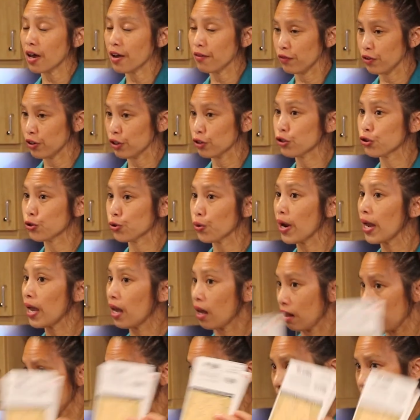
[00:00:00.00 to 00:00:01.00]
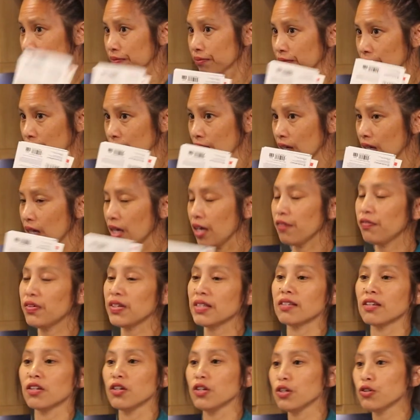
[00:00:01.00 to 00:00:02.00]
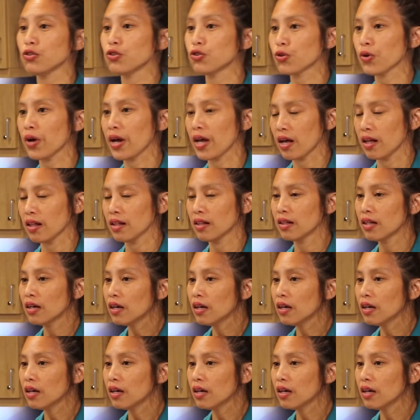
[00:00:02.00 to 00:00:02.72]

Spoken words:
of your trail if it's a new trail.